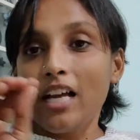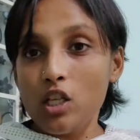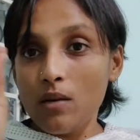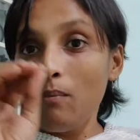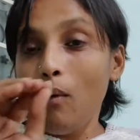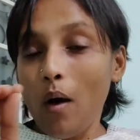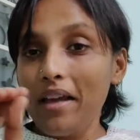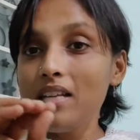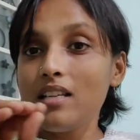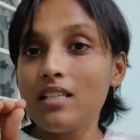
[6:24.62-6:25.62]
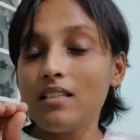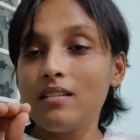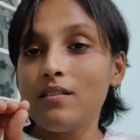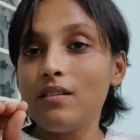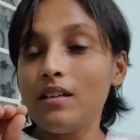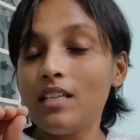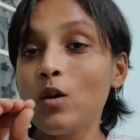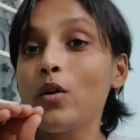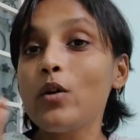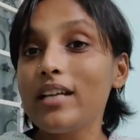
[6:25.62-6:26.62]
action point
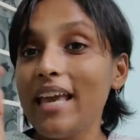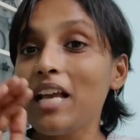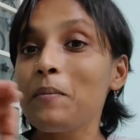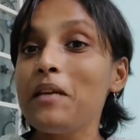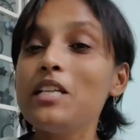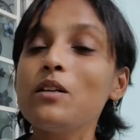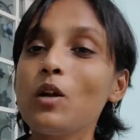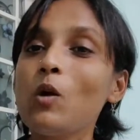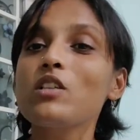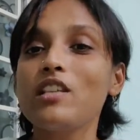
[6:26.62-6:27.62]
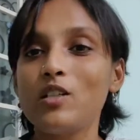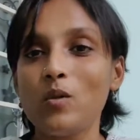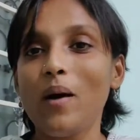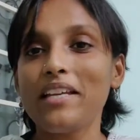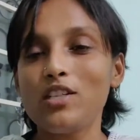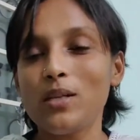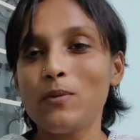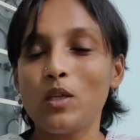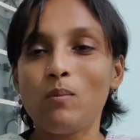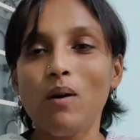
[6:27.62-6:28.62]
is going to take me closer to my
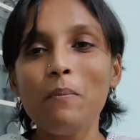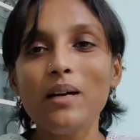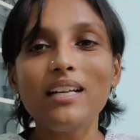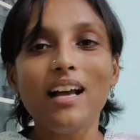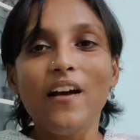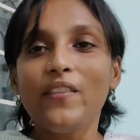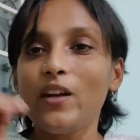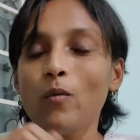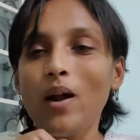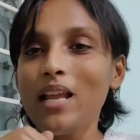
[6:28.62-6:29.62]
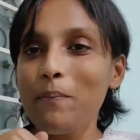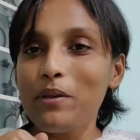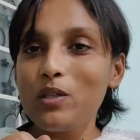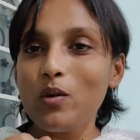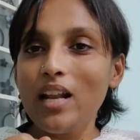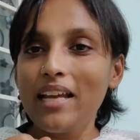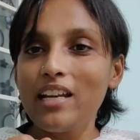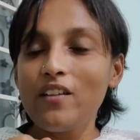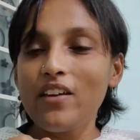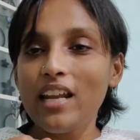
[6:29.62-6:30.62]
dreams. Remember that one episode I
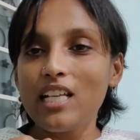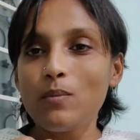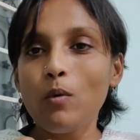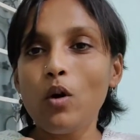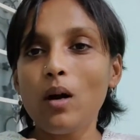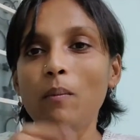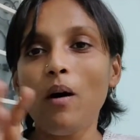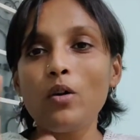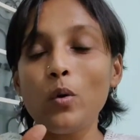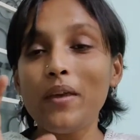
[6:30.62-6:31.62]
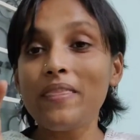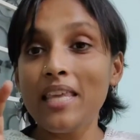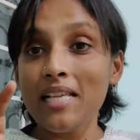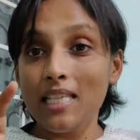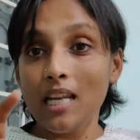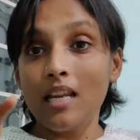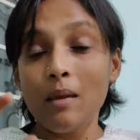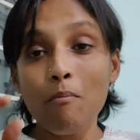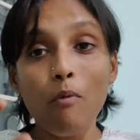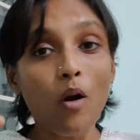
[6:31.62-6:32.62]
did where I spoke about doing things that are
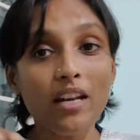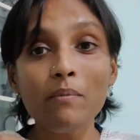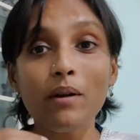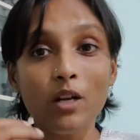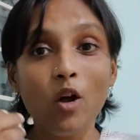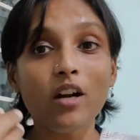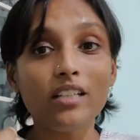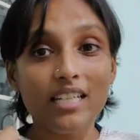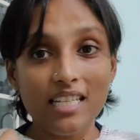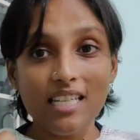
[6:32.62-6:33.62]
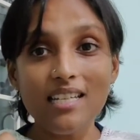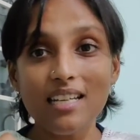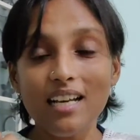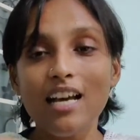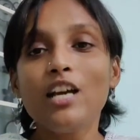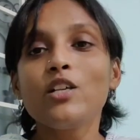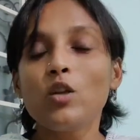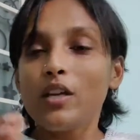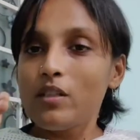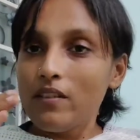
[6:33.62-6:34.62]
important but not urgent.
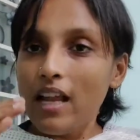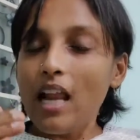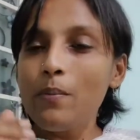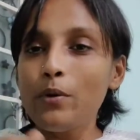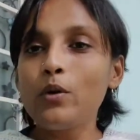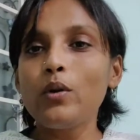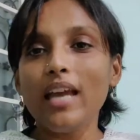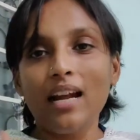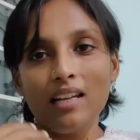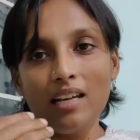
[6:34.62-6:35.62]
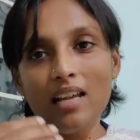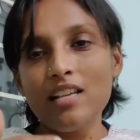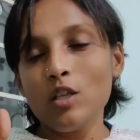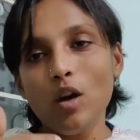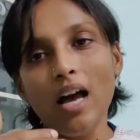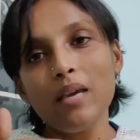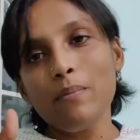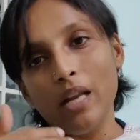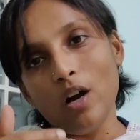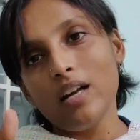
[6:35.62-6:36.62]
So it will help you to categorize your high
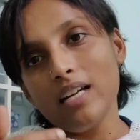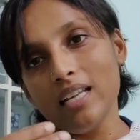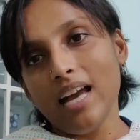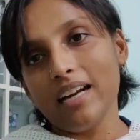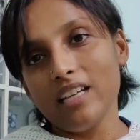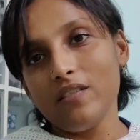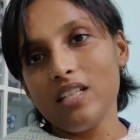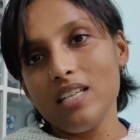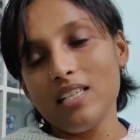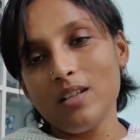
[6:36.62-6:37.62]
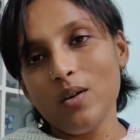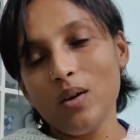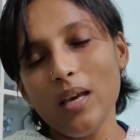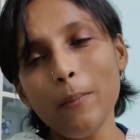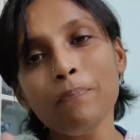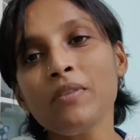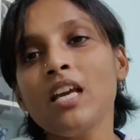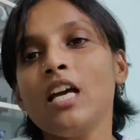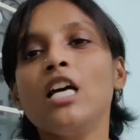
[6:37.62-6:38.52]
priority activities. Okay.